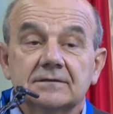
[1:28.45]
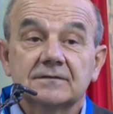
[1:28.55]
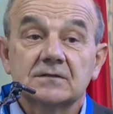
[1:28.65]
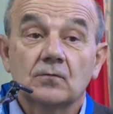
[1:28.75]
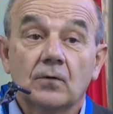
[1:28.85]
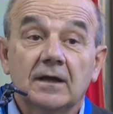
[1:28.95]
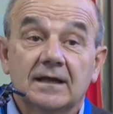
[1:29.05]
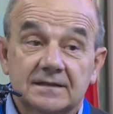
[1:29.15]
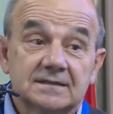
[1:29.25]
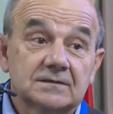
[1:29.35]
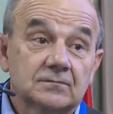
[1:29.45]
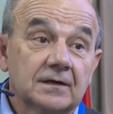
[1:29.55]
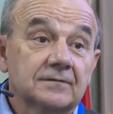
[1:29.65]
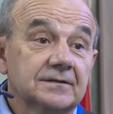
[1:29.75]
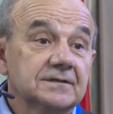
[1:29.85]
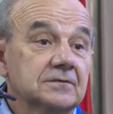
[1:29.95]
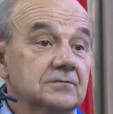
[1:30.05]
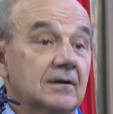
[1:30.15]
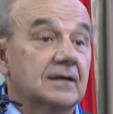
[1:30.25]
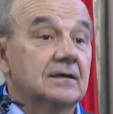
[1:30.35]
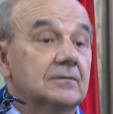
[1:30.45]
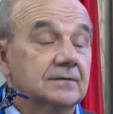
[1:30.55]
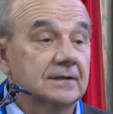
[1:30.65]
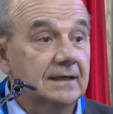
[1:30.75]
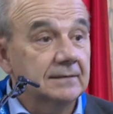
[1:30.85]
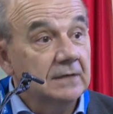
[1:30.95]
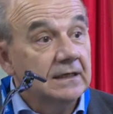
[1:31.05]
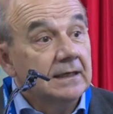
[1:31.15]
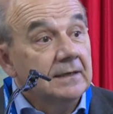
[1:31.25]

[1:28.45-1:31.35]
of the Scuola, and this is one of the reasons why he couldn't come.